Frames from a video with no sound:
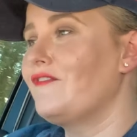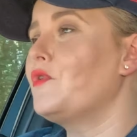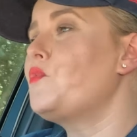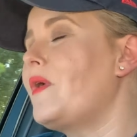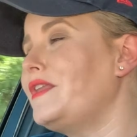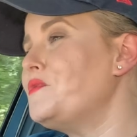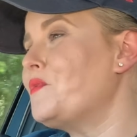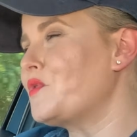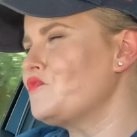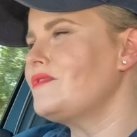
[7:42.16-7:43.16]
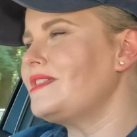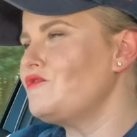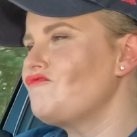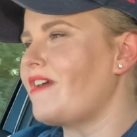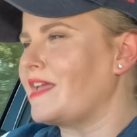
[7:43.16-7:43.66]
for when you want to really
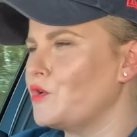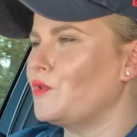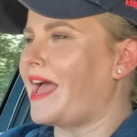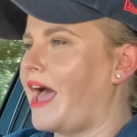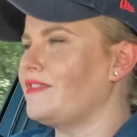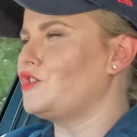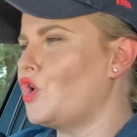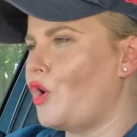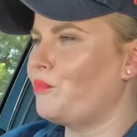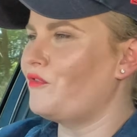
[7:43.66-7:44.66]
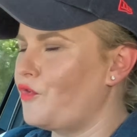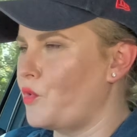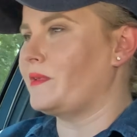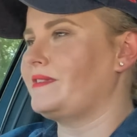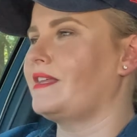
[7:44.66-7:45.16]
wrangle out the top
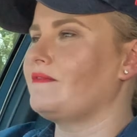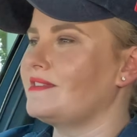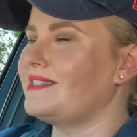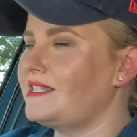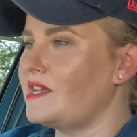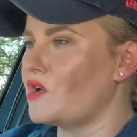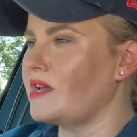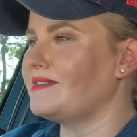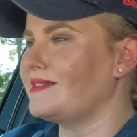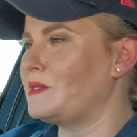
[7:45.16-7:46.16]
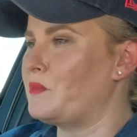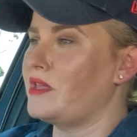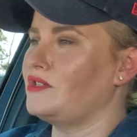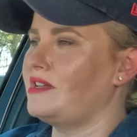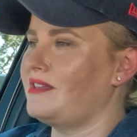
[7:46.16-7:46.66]
performance out of the steering,
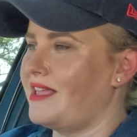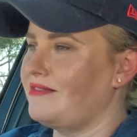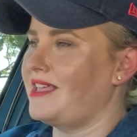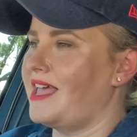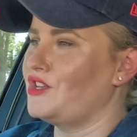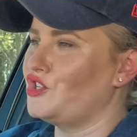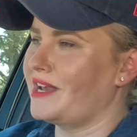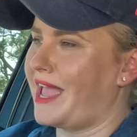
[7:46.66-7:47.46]
suspension, and the engine